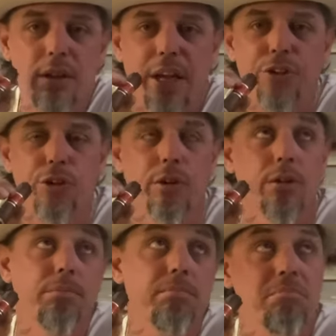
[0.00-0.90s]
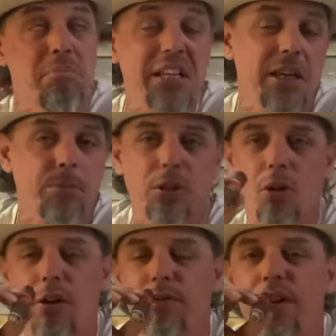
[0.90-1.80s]
in your medium to
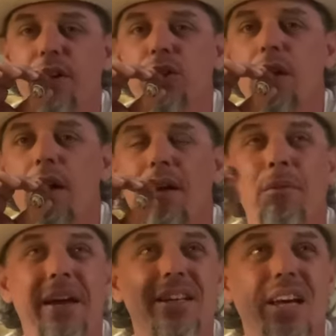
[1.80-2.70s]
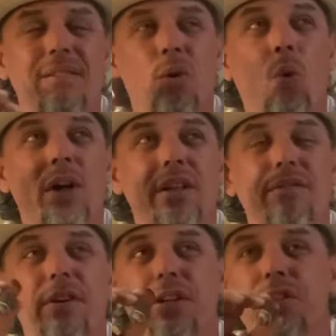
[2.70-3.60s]
long finish. And it's kind of an oily finish